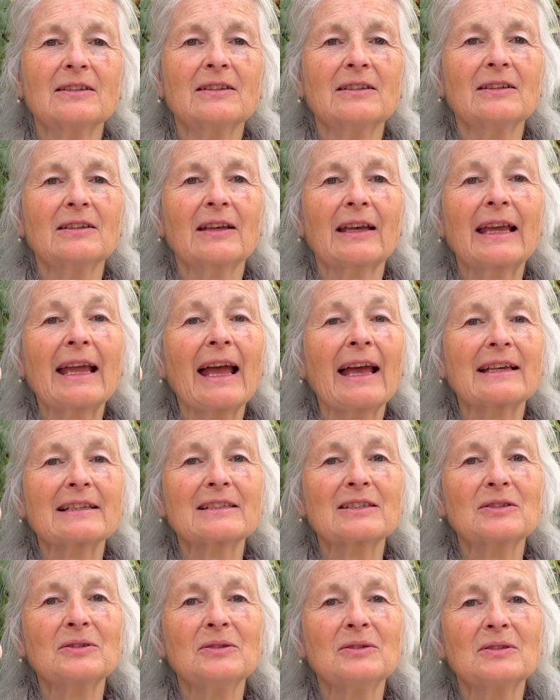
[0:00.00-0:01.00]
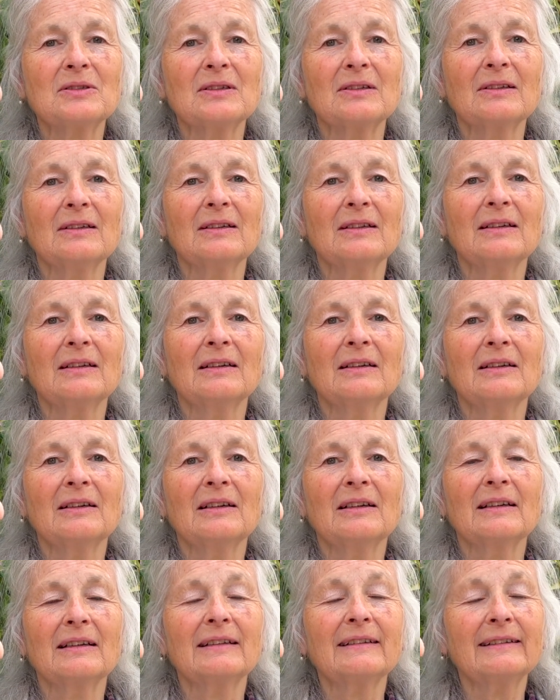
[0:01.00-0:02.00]
that the cats could
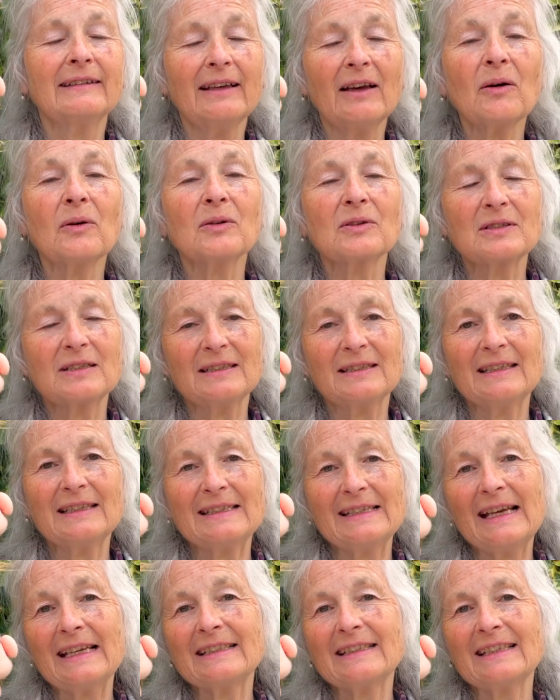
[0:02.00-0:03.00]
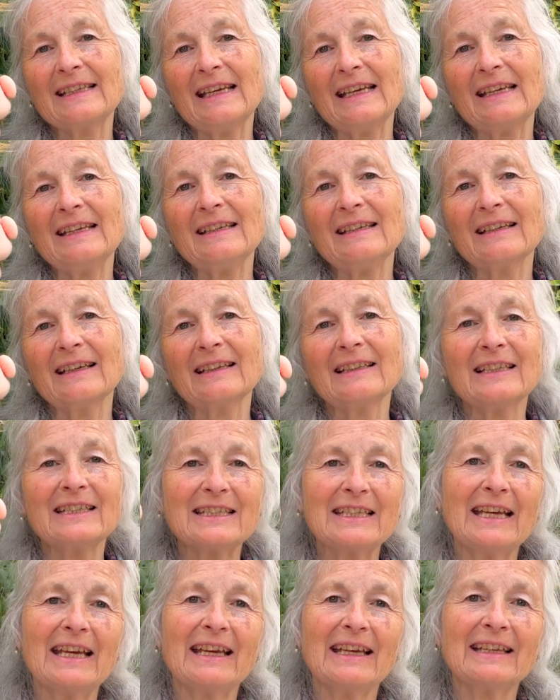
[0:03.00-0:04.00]
get onto the settee and the
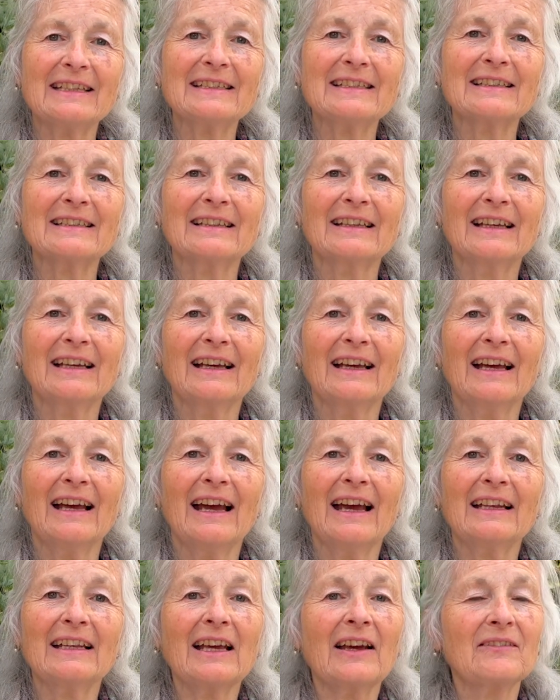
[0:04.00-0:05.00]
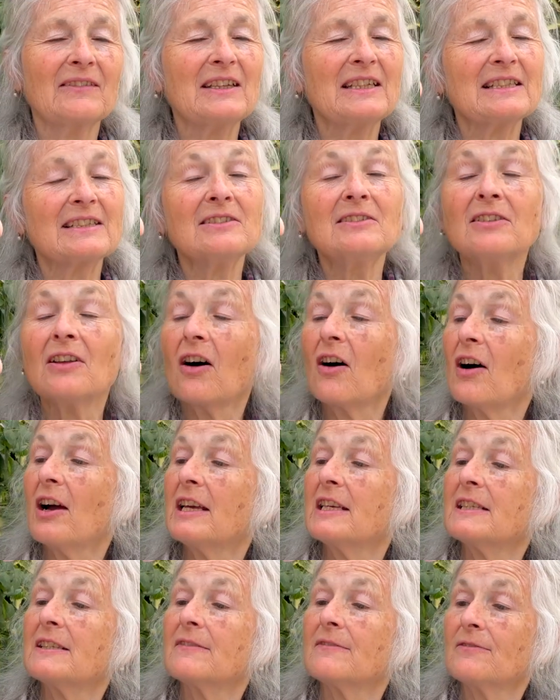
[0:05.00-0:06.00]
chairs and have this
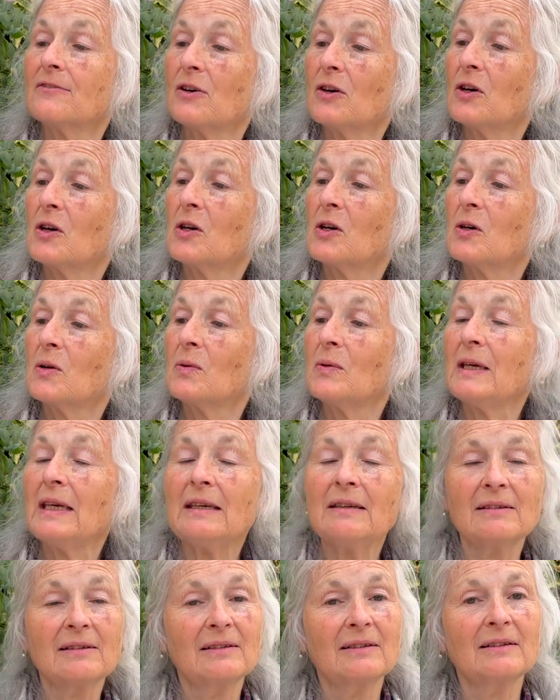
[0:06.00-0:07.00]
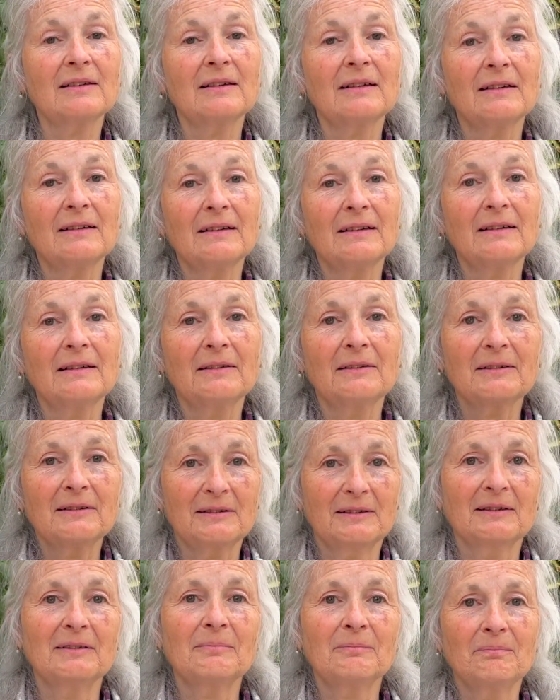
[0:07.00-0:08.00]
nice furry
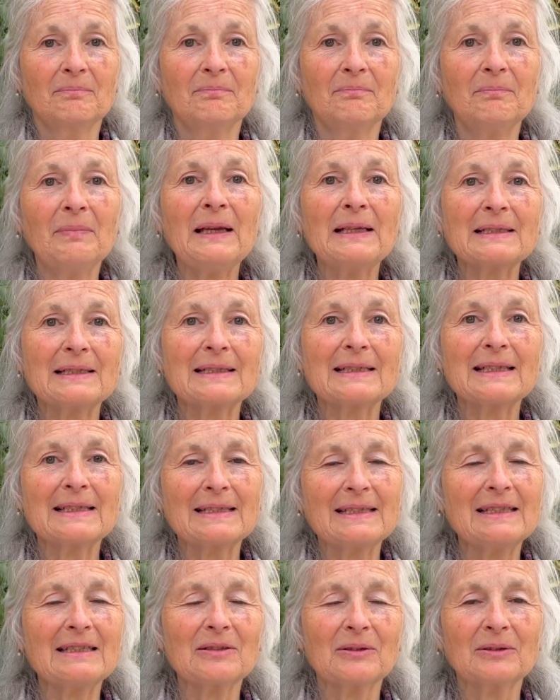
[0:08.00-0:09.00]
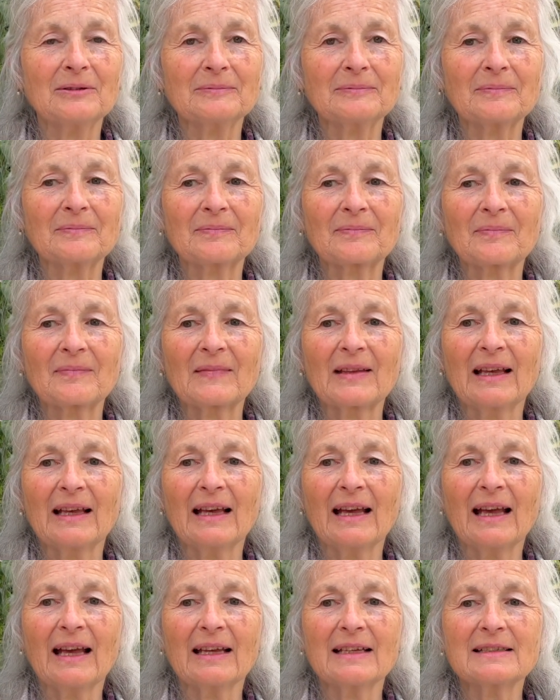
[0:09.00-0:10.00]
bed to sit on
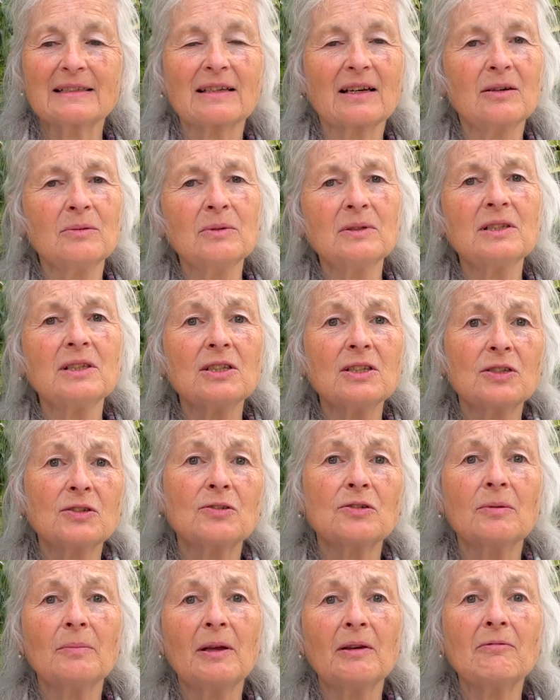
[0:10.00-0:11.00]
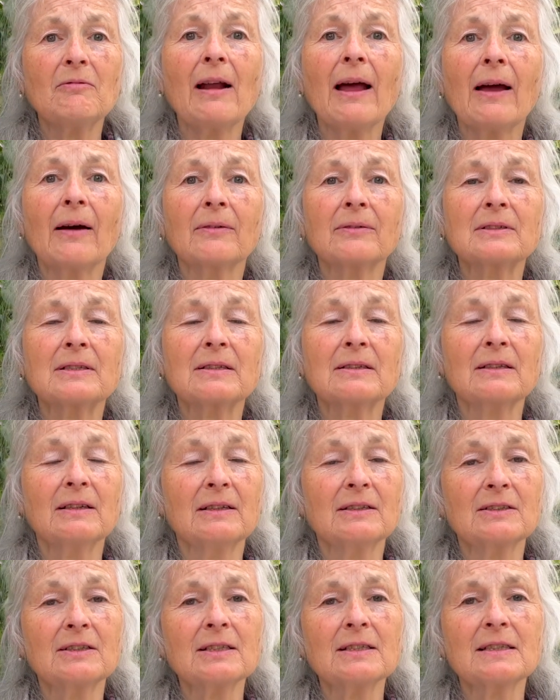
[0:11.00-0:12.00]
and I wanted to trim it round
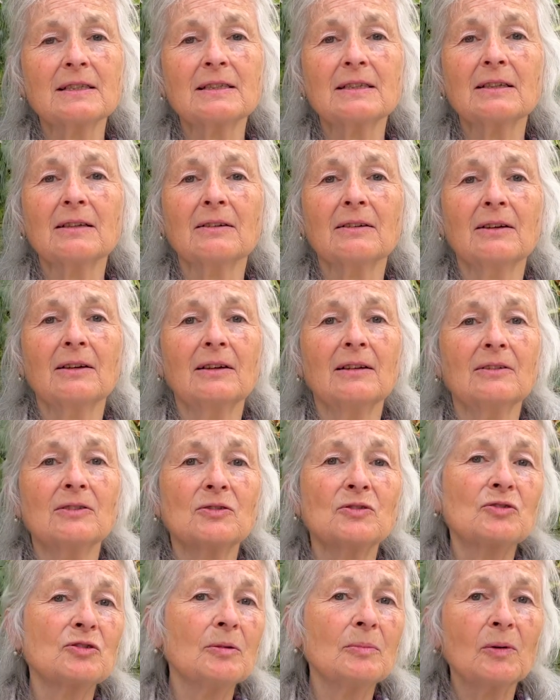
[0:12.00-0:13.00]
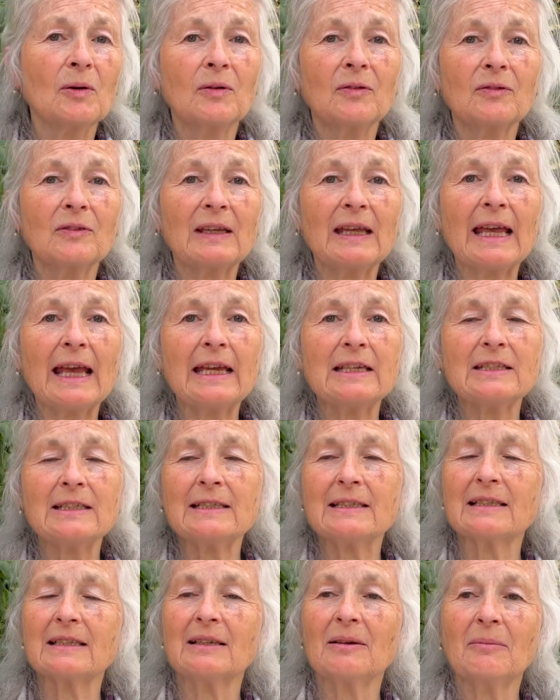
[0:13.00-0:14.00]
just to trim off the
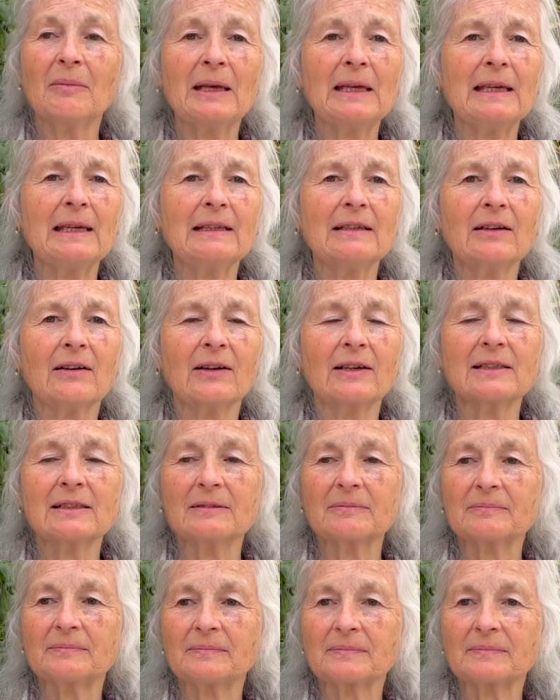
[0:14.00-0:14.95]
edges and make it nice.